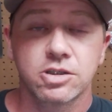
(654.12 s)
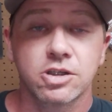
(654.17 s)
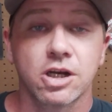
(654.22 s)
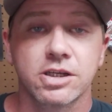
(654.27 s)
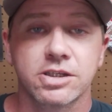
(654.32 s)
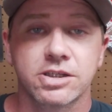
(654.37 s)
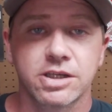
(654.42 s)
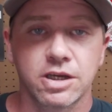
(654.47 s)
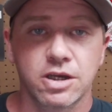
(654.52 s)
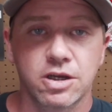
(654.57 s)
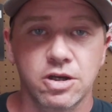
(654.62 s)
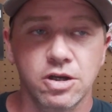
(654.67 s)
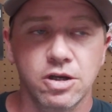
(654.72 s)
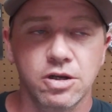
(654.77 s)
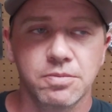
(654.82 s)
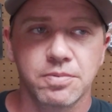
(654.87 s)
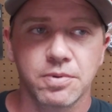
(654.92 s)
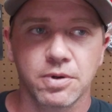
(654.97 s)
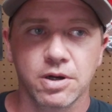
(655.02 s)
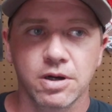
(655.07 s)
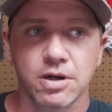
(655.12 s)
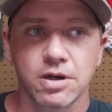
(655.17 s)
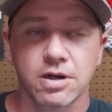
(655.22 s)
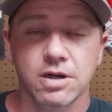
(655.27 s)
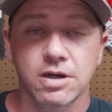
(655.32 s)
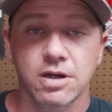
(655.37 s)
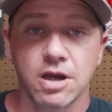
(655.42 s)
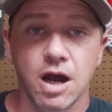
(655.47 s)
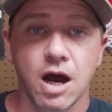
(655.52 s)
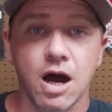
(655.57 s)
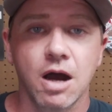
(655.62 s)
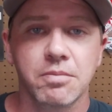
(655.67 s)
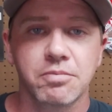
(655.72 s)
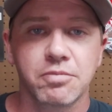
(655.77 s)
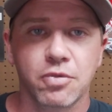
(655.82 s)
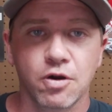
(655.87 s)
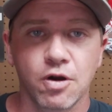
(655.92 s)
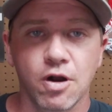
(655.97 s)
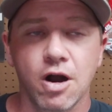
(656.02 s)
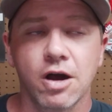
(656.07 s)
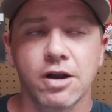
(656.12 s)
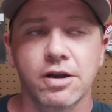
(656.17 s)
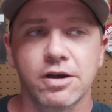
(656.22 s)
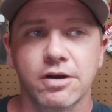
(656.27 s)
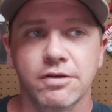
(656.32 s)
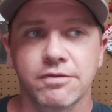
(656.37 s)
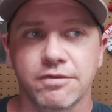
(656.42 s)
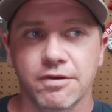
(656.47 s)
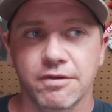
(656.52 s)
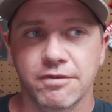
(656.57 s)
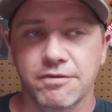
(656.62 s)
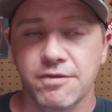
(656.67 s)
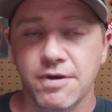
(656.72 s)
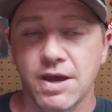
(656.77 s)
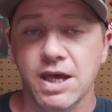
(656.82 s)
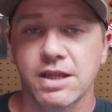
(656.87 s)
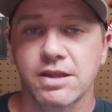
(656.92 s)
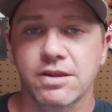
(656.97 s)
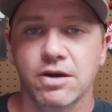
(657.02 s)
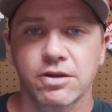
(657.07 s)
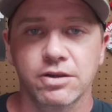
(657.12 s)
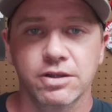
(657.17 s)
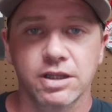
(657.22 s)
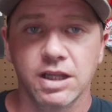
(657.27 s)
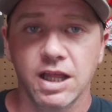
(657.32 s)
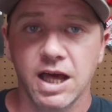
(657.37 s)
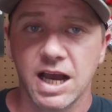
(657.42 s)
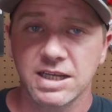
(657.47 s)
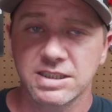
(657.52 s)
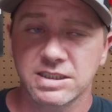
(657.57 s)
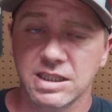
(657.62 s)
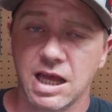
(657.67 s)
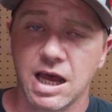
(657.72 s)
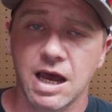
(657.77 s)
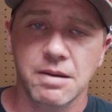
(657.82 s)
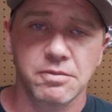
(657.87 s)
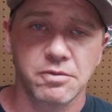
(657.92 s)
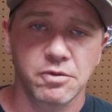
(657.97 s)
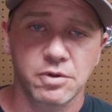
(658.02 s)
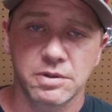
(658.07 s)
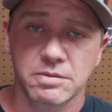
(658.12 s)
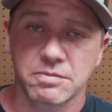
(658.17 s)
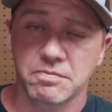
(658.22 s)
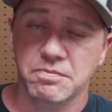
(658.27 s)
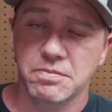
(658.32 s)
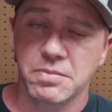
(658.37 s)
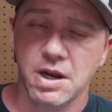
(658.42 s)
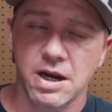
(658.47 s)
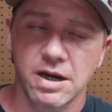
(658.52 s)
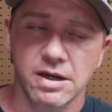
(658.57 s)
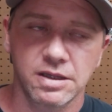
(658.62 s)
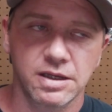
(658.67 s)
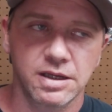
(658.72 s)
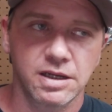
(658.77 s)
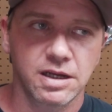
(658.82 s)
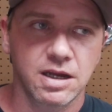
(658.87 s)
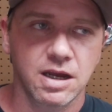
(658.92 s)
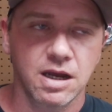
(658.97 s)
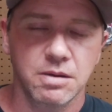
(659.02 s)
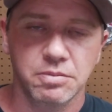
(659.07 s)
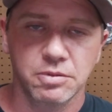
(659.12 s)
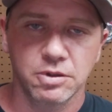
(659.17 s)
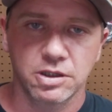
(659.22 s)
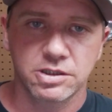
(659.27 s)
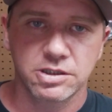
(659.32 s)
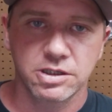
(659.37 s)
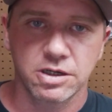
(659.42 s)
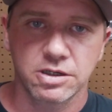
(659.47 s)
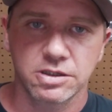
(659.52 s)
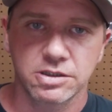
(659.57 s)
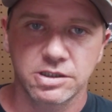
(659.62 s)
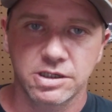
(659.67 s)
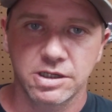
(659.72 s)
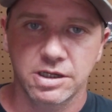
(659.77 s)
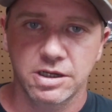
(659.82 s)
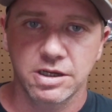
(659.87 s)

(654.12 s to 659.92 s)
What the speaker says: Justin Cooper got Prado for fifth on the last lap with barely a couple of turns to